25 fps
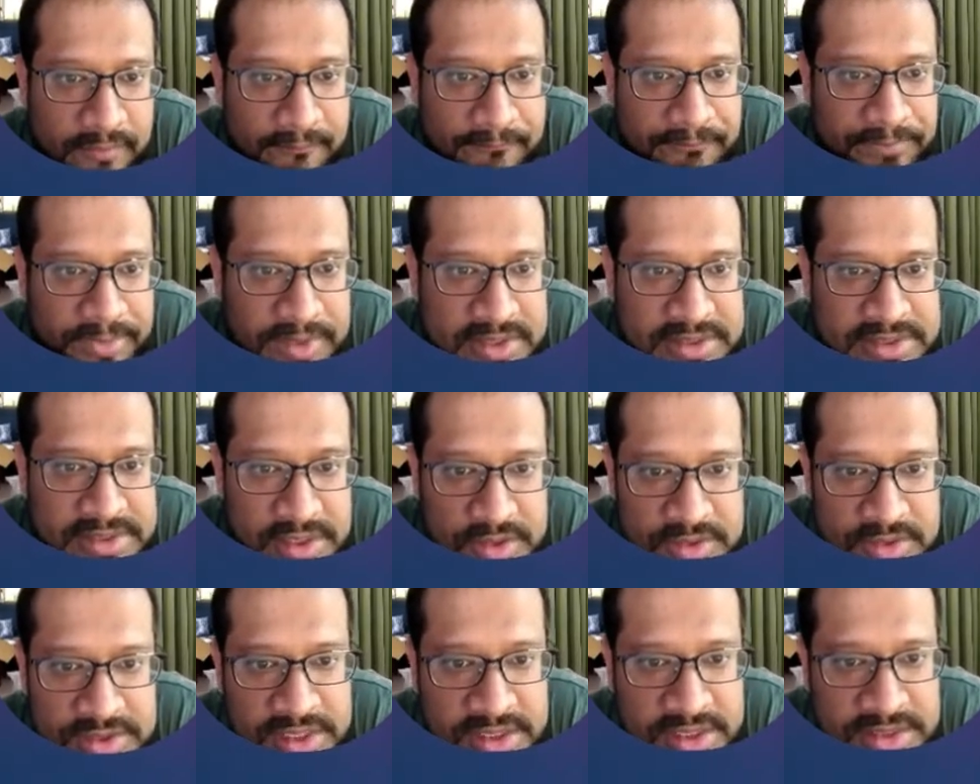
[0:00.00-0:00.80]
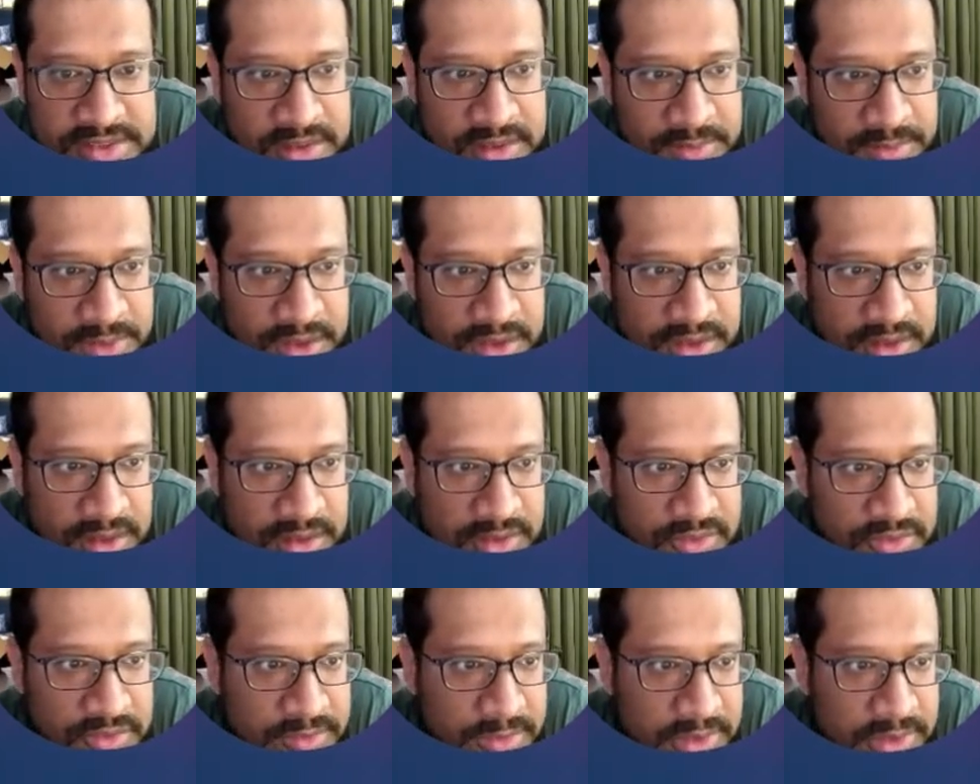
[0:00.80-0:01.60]
This looks like something that
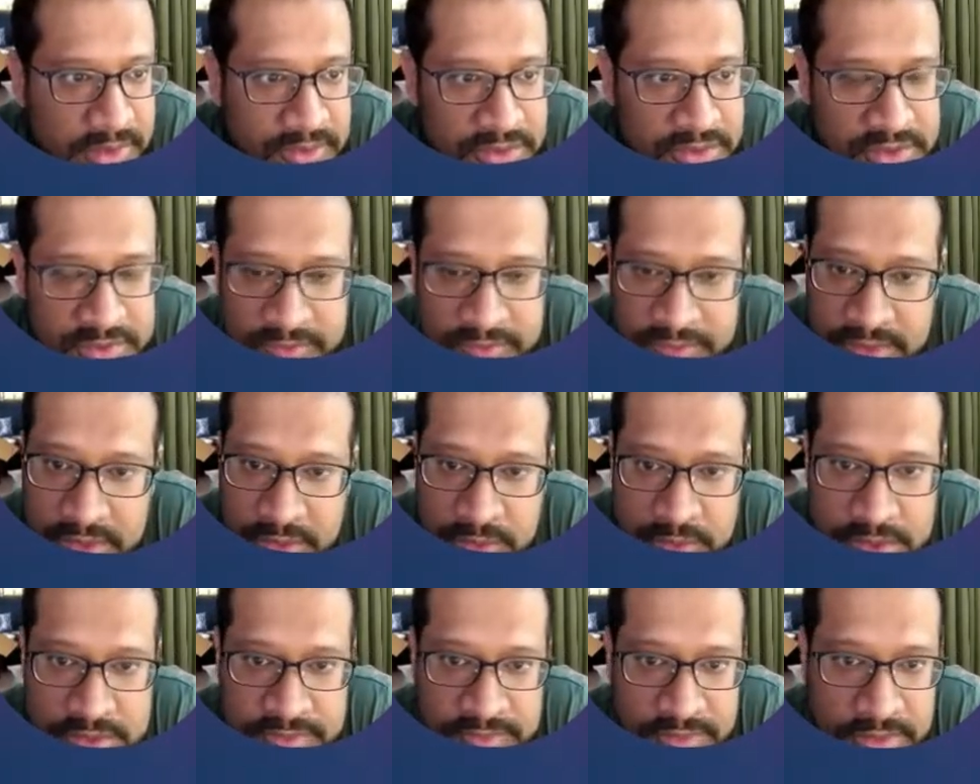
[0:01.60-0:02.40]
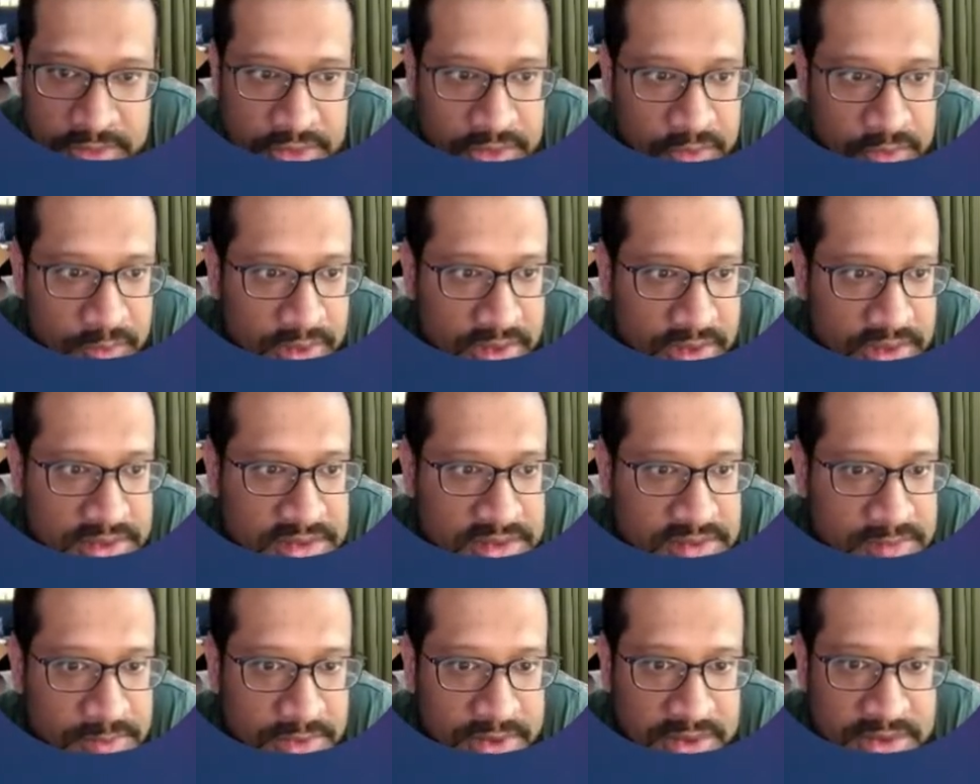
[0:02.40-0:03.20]
could be useful to
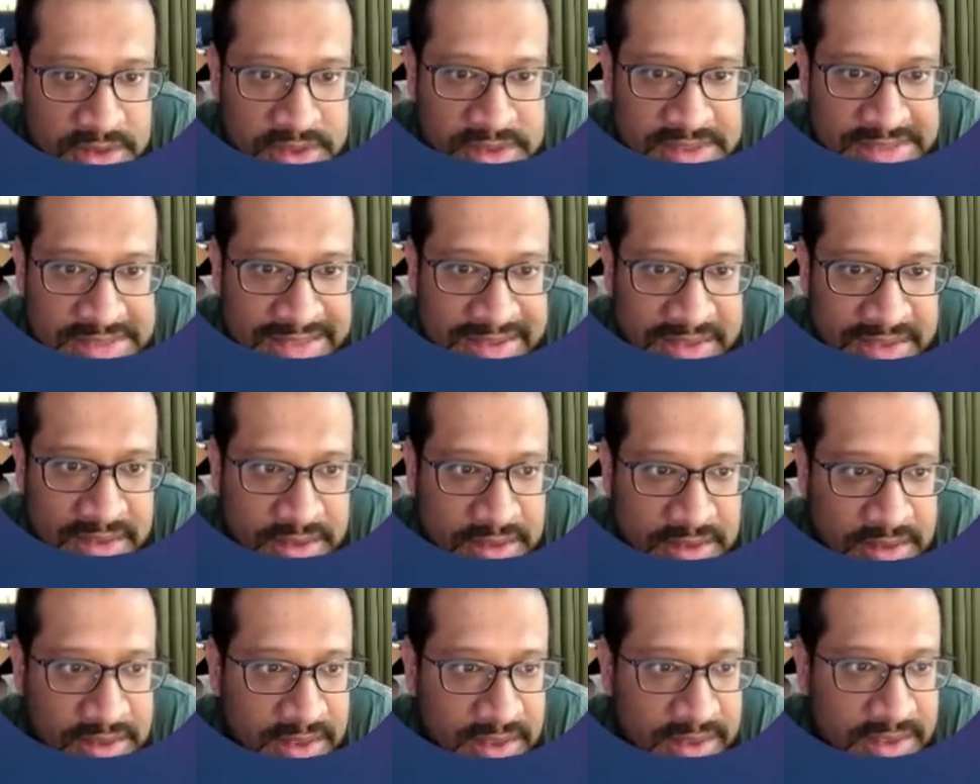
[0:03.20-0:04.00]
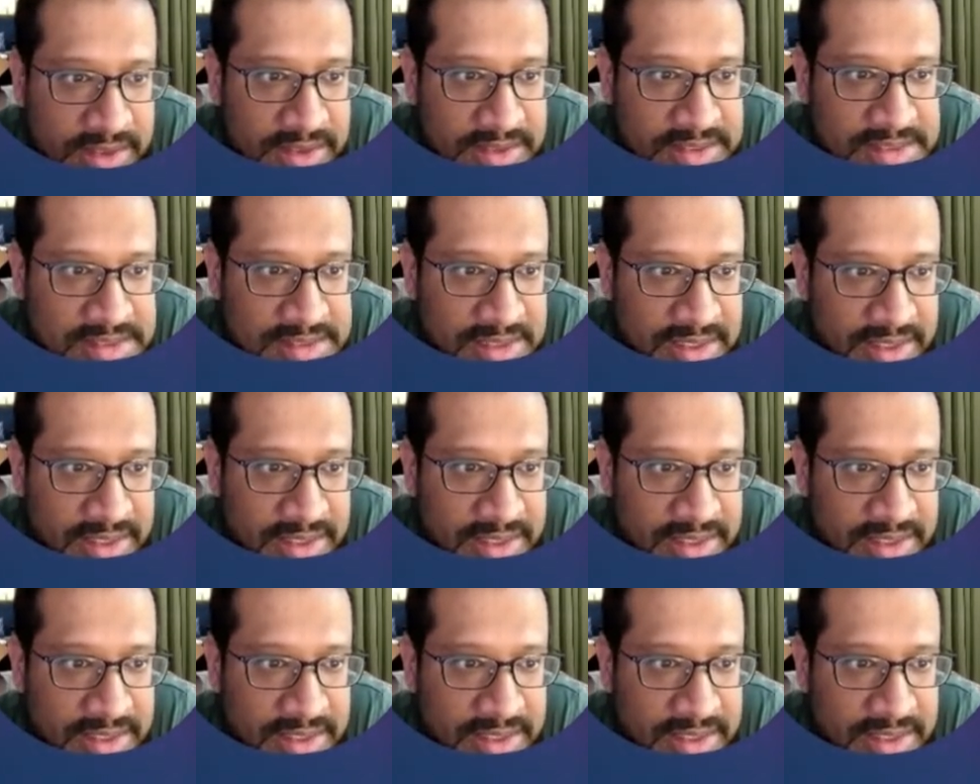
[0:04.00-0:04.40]
us, but you'll see that the data is still